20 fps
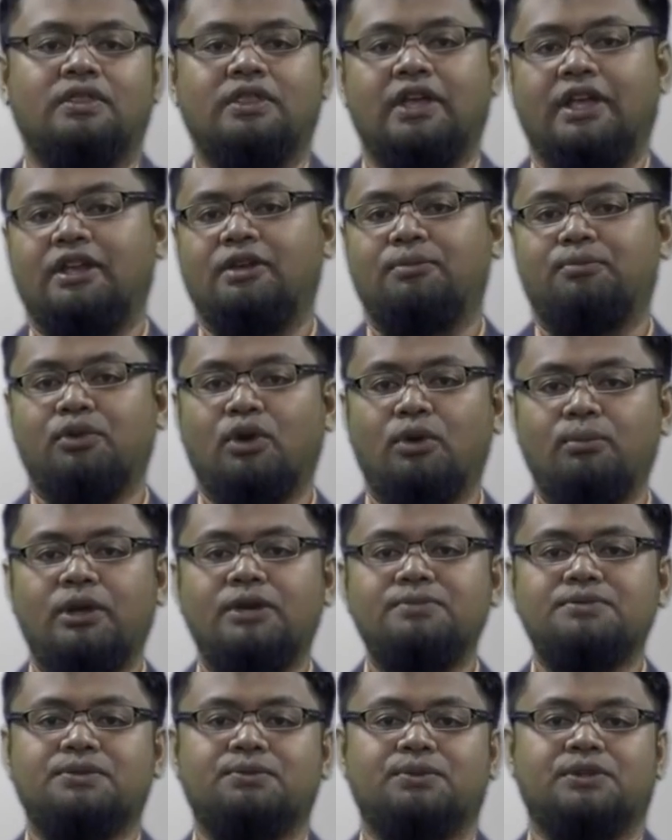that the
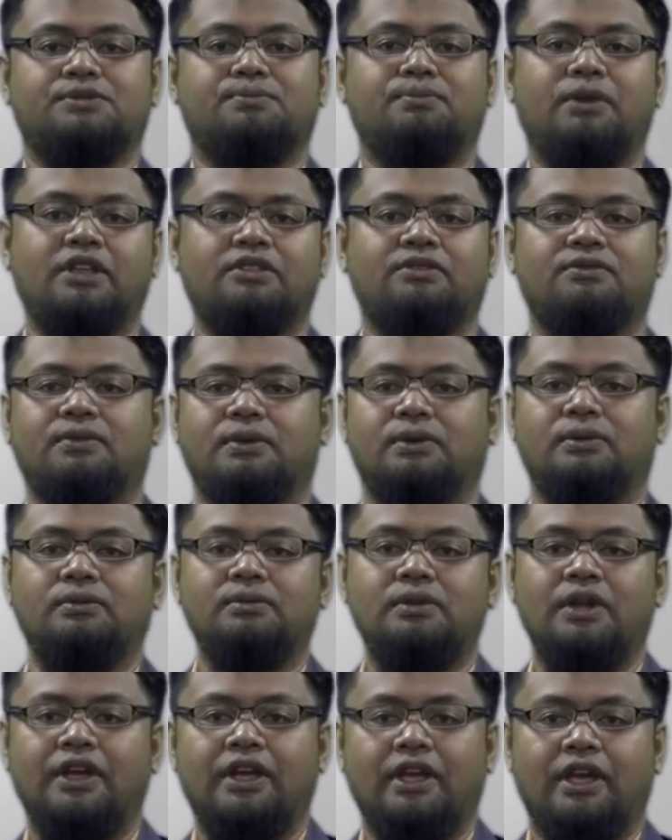problems with smartphone
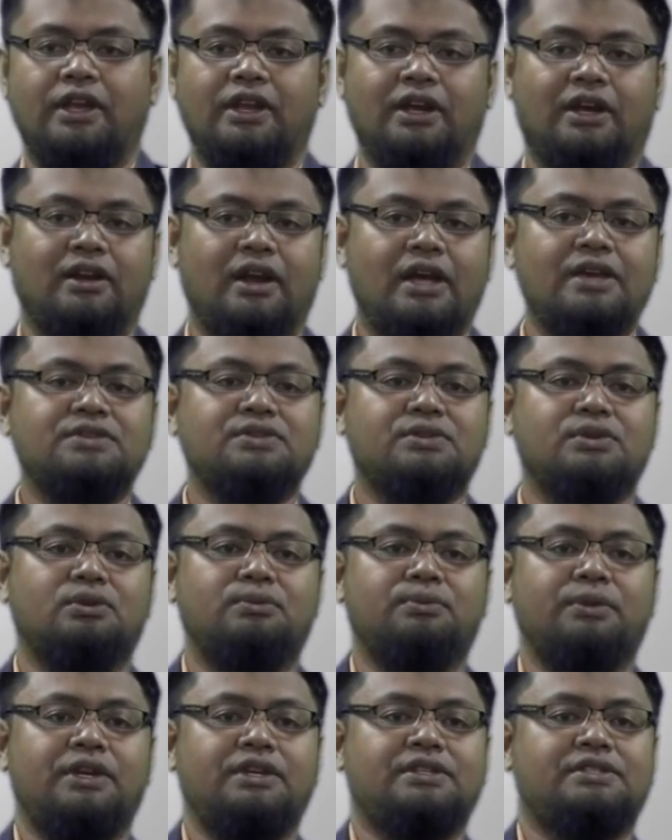in the
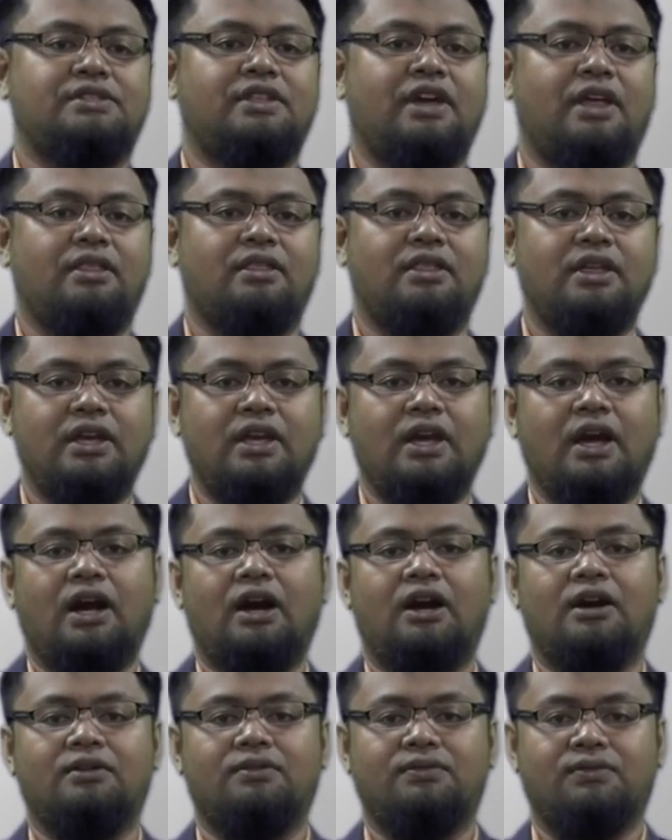classroom is that they
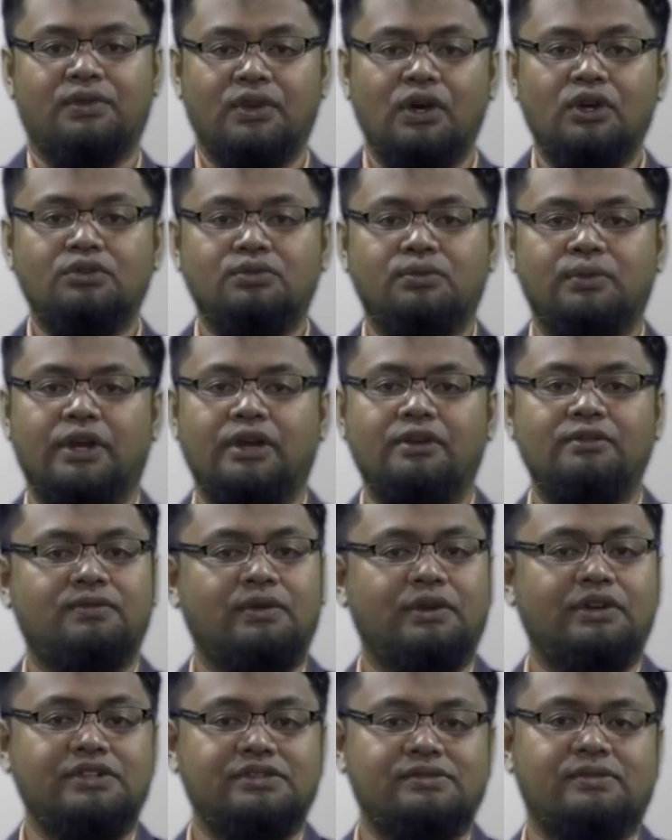are a floodway
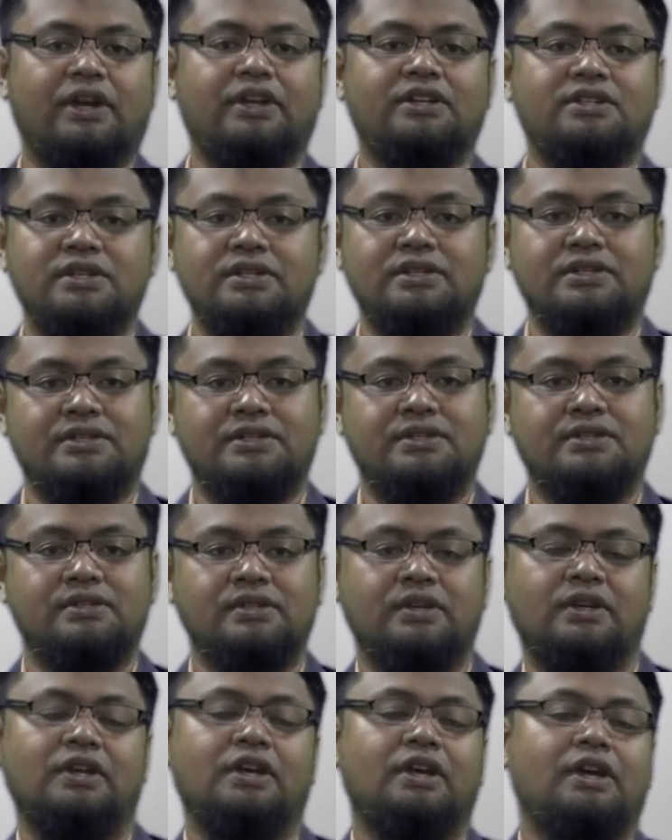for distractions.
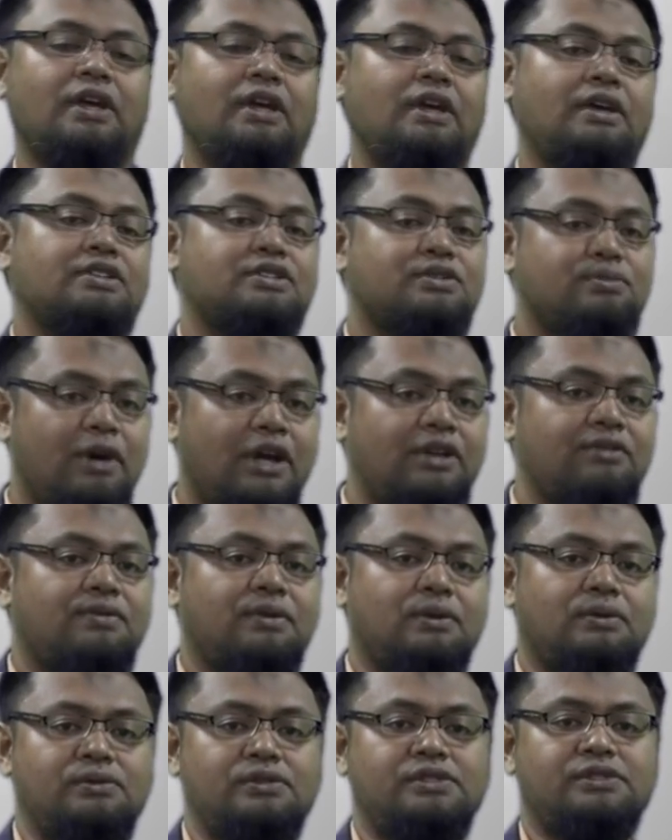
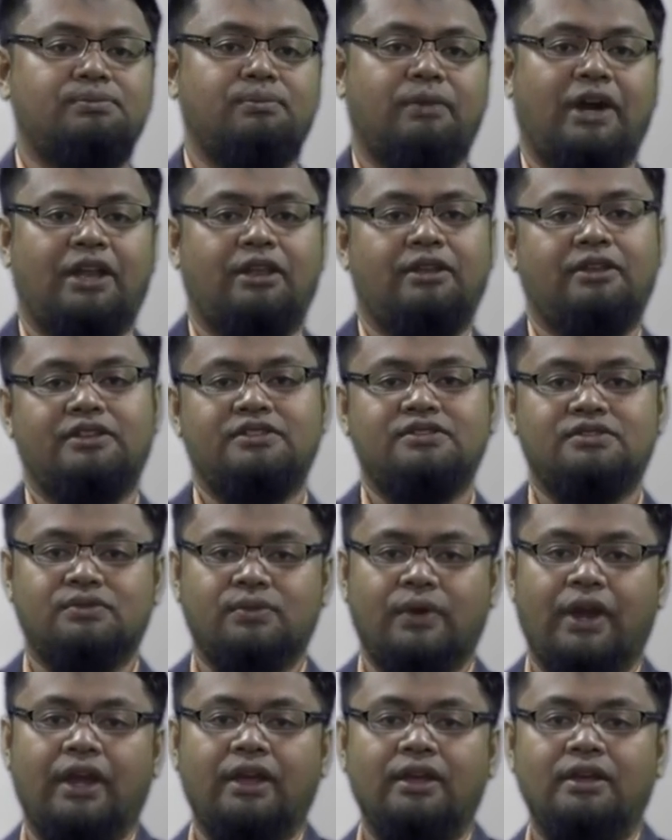Smartphones might
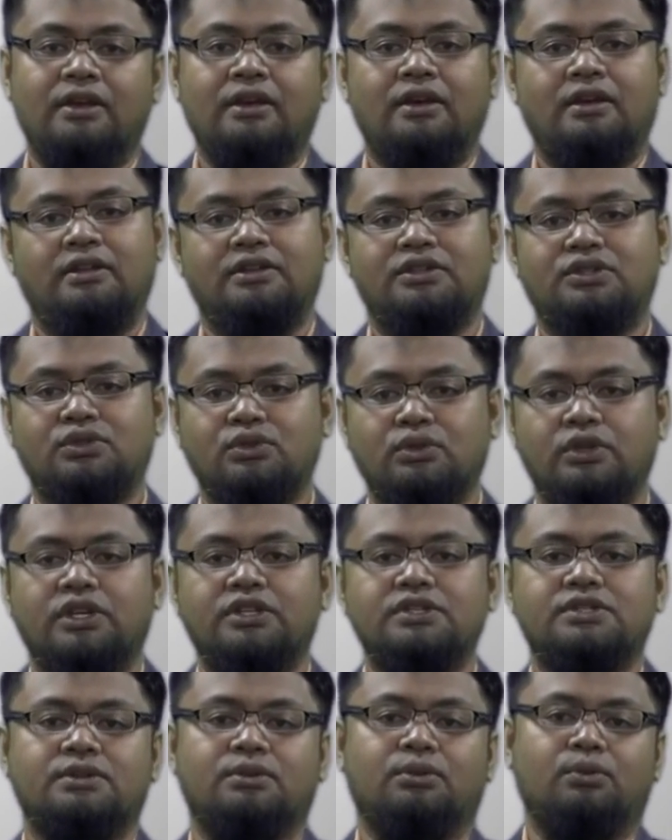distract the
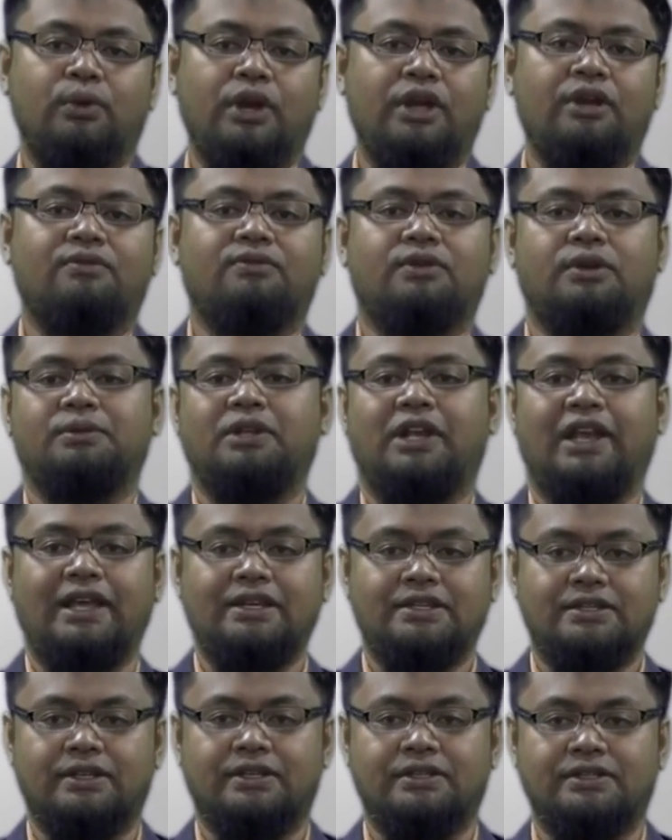students away from the
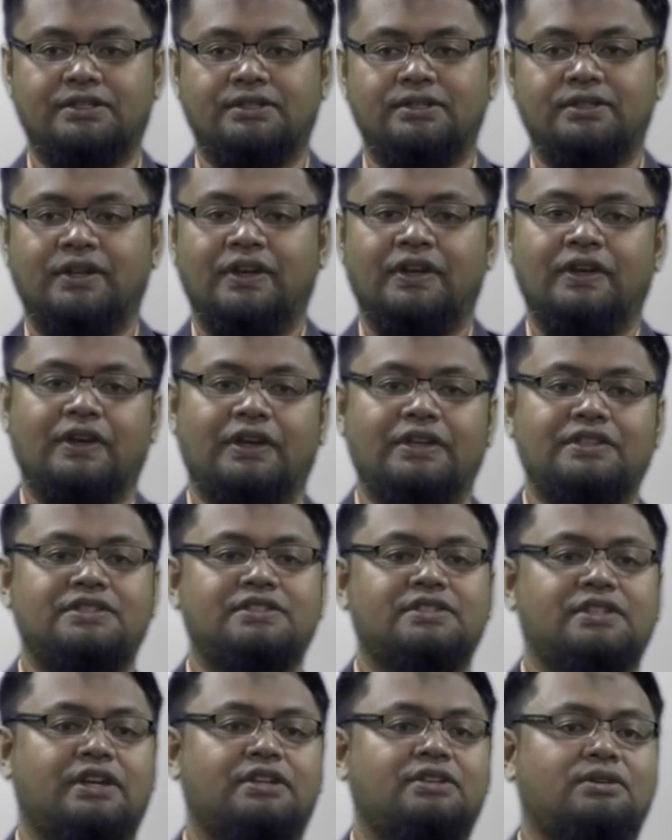lessons
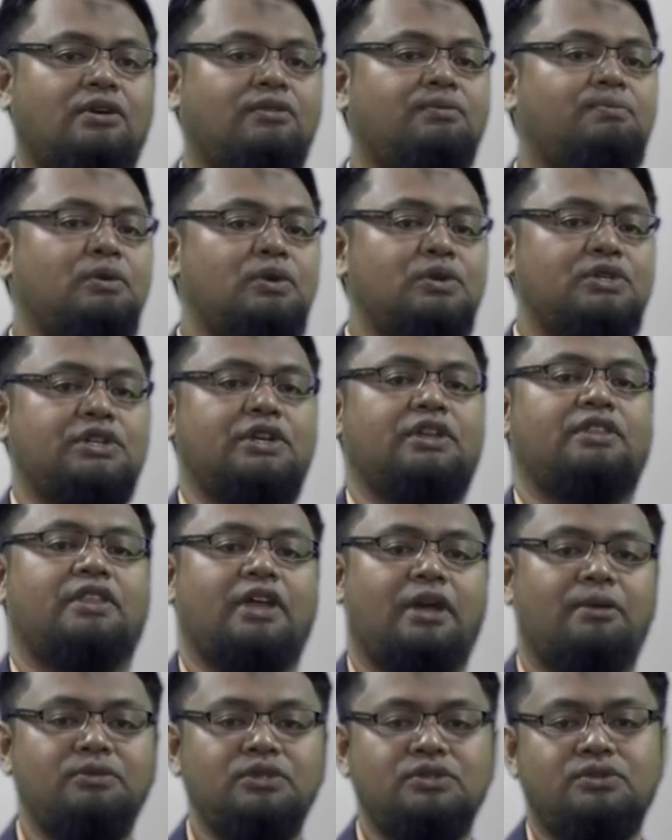instead of pushing
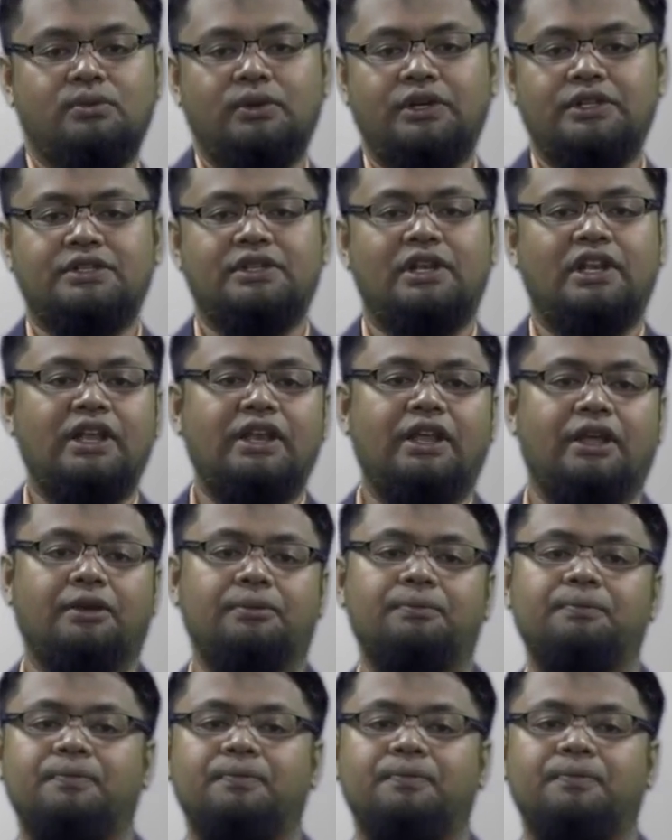them towards learning.